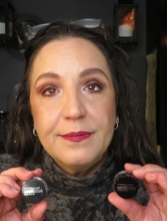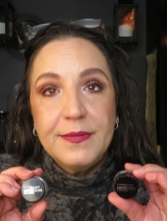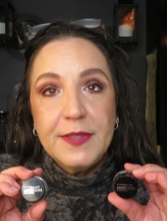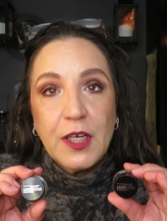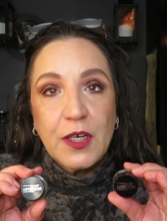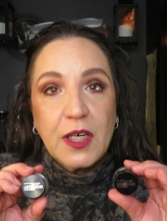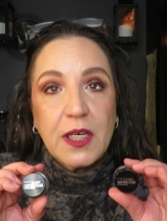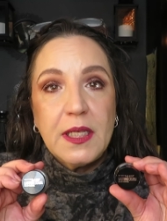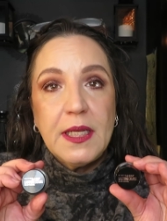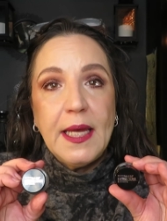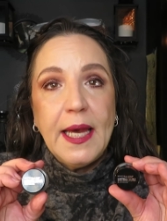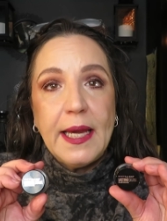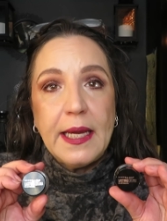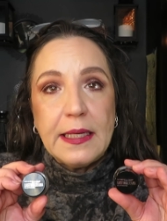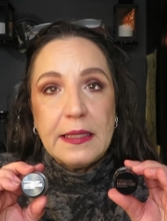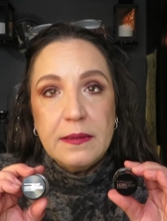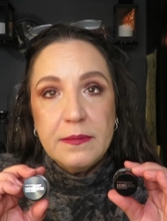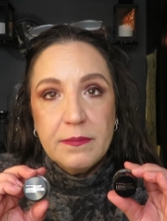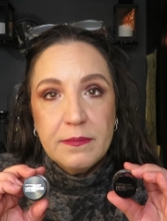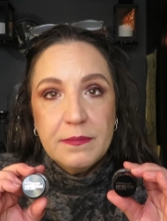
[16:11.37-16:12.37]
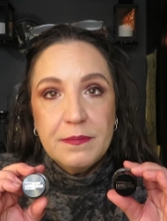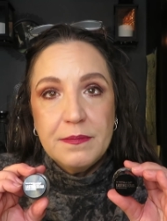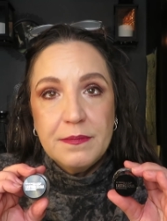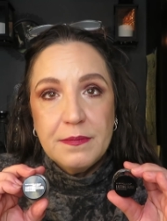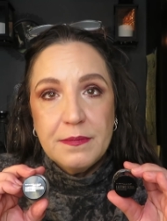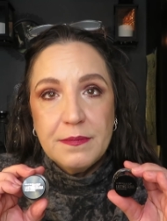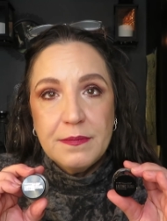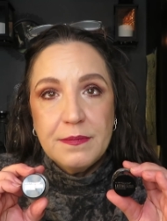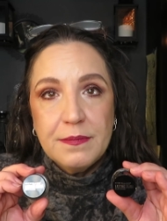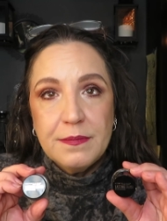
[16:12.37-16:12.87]
They're clay.
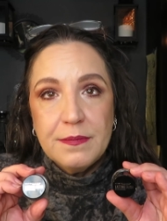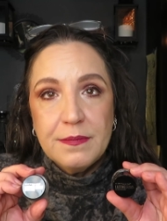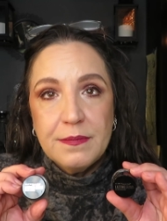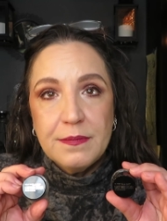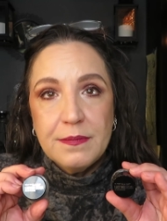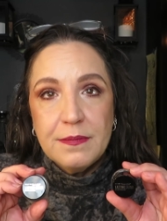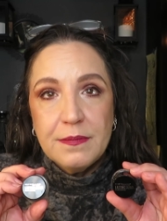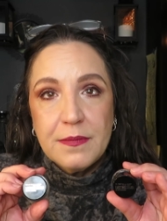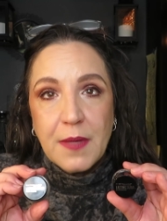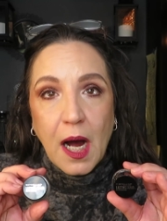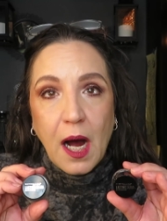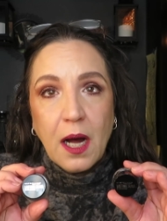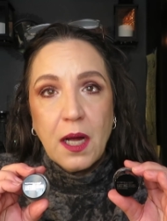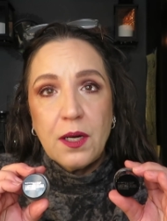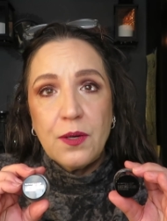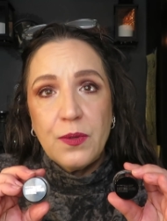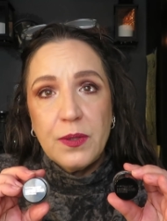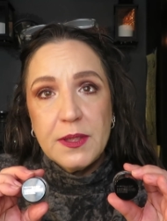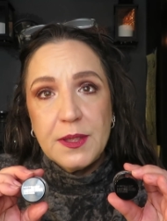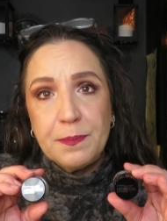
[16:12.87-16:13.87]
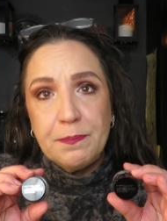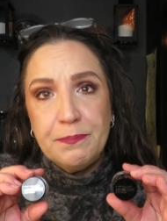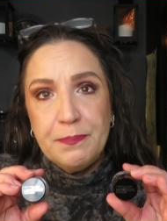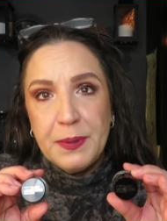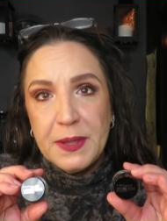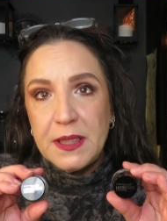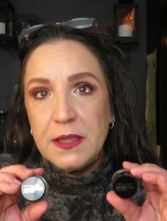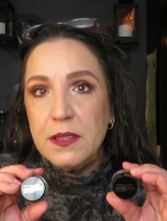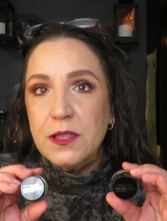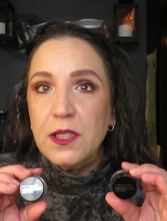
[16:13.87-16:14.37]
Ottawa's
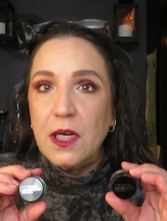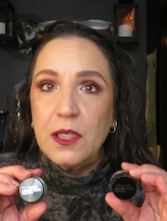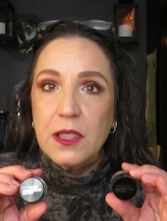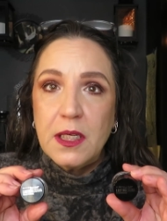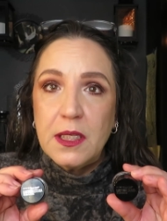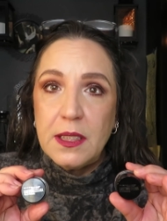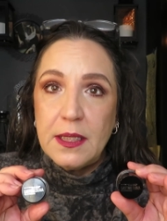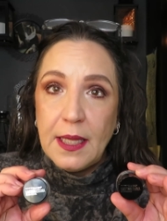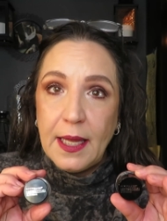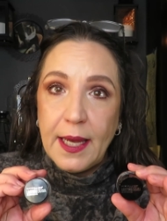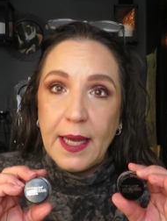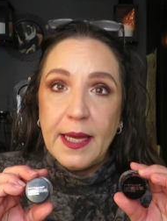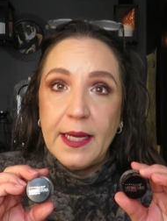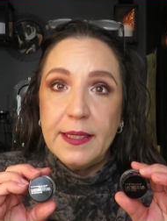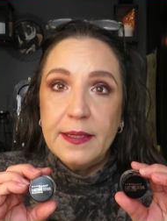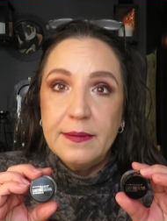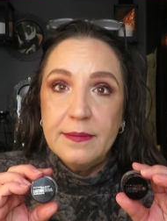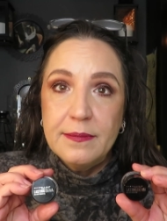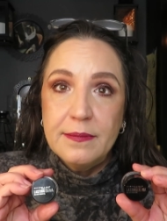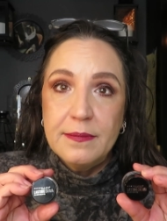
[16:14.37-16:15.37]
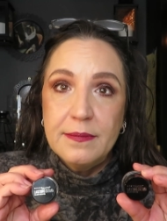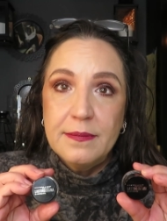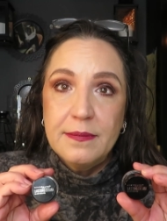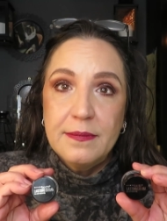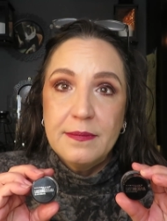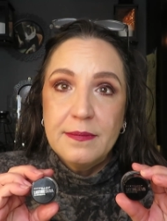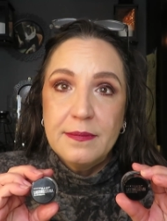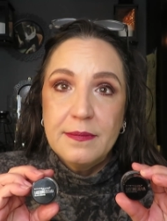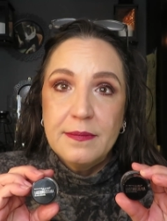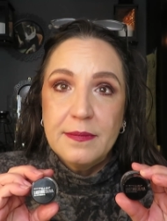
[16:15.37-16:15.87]
built on clay,
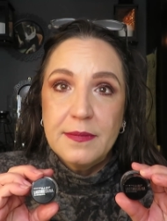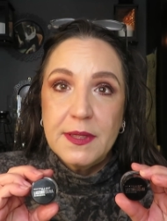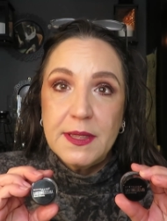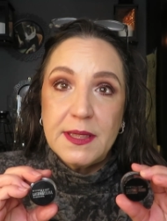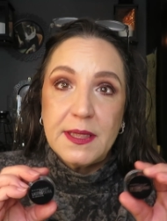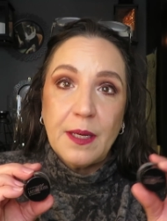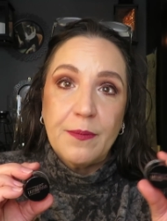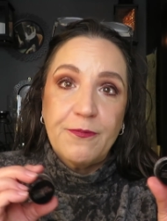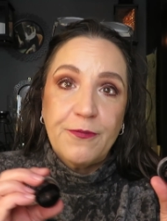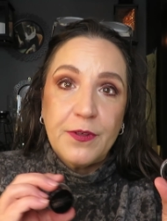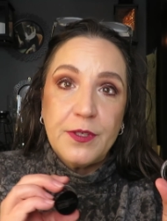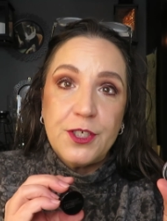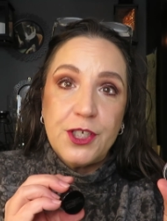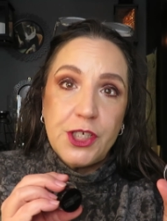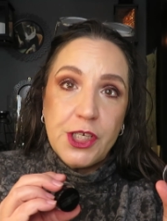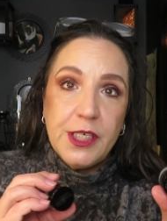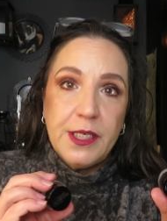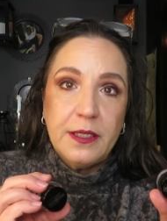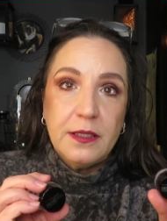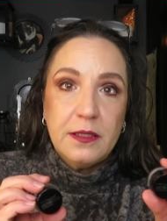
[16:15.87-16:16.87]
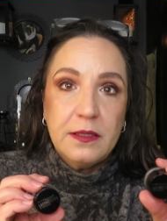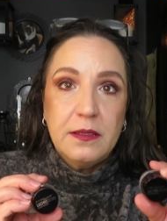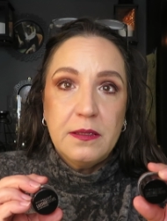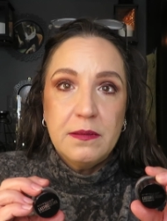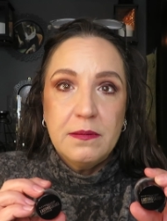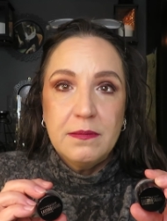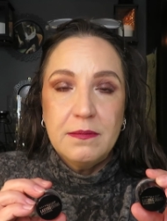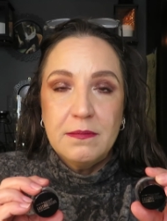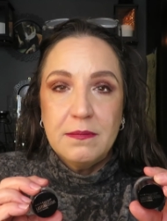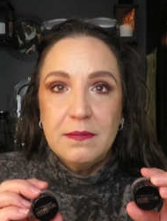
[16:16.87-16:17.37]
except for the shield.
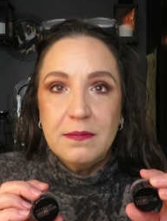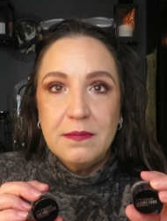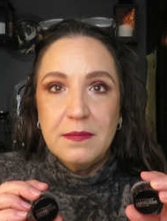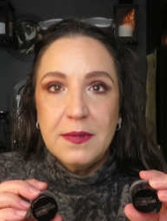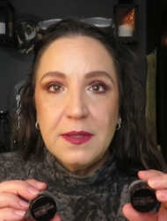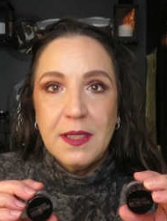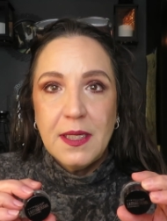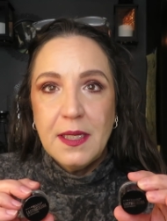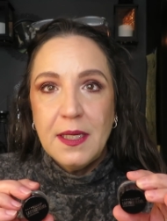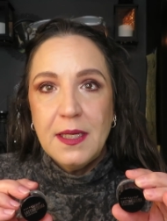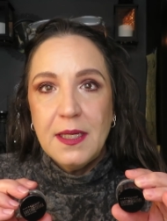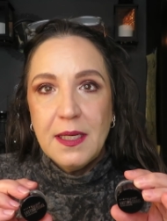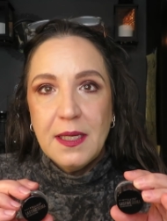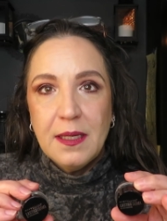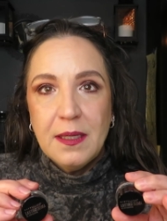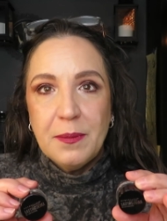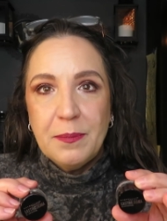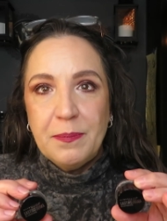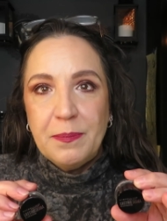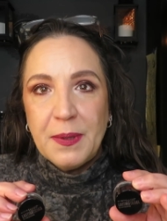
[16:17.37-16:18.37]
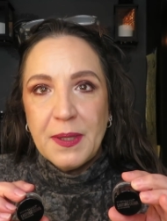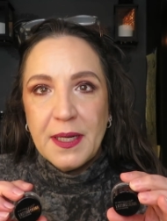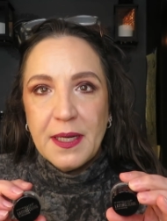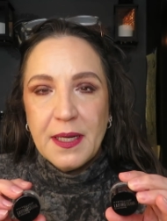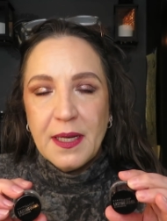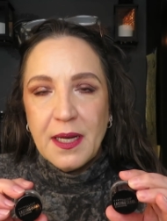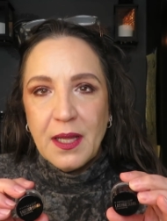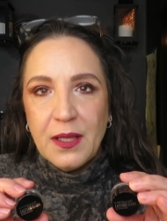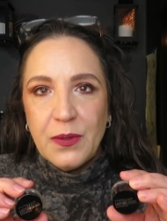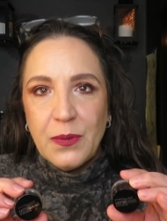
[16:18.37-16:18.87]

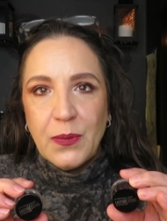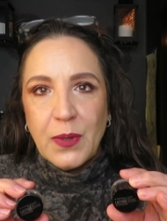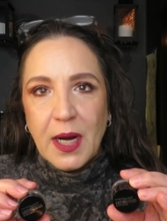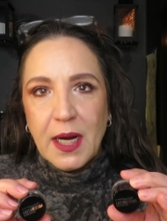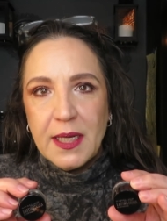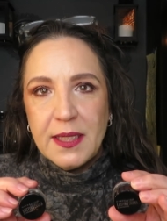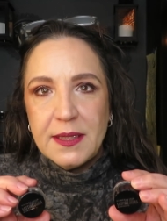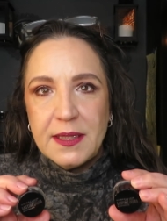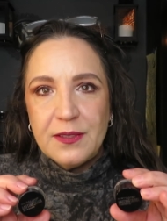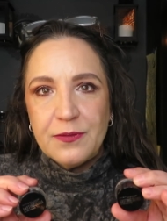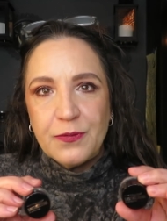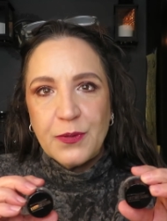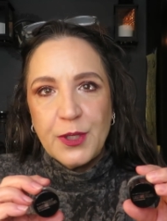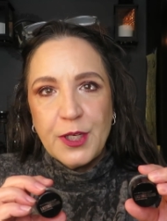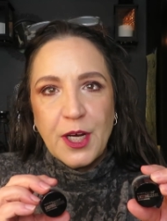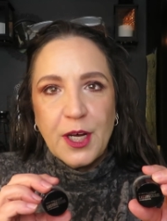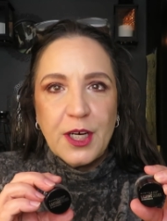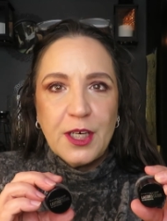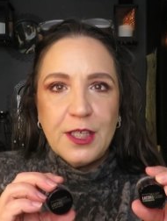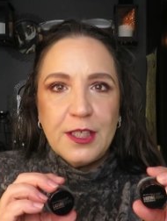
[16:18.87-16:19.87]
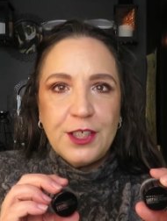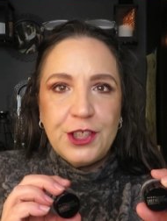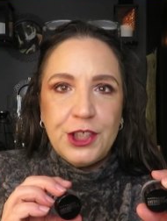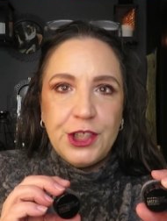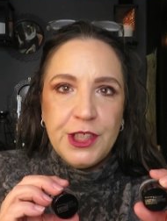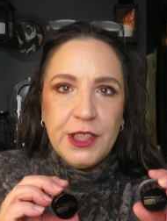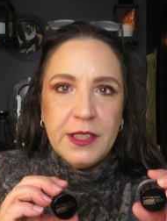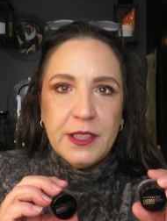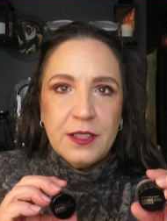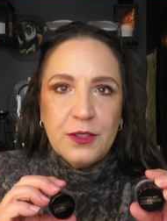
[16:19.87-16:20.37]
But otherwise, if we're not on the
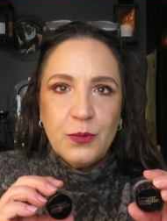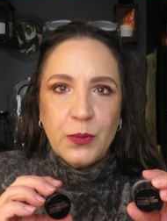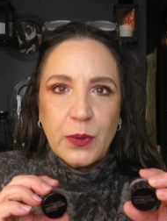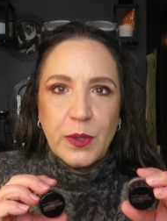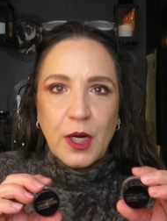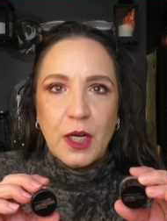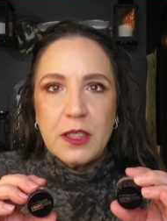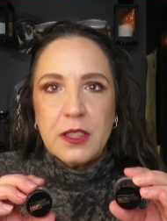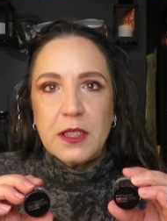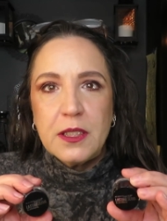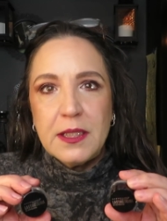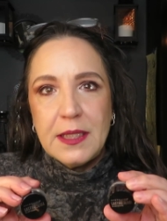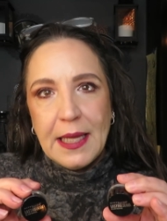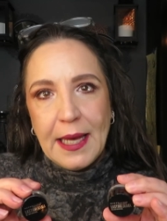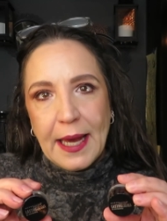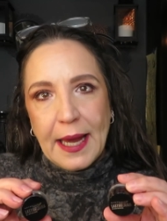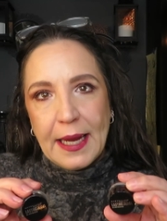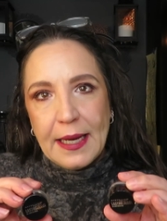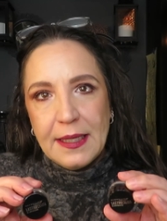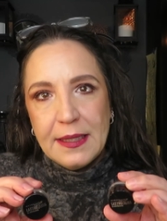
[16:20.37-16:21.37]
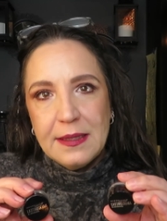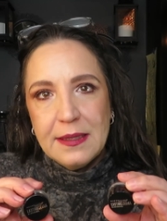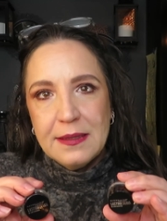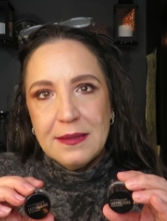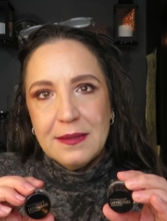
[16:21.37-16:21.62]
shield, we're on clay.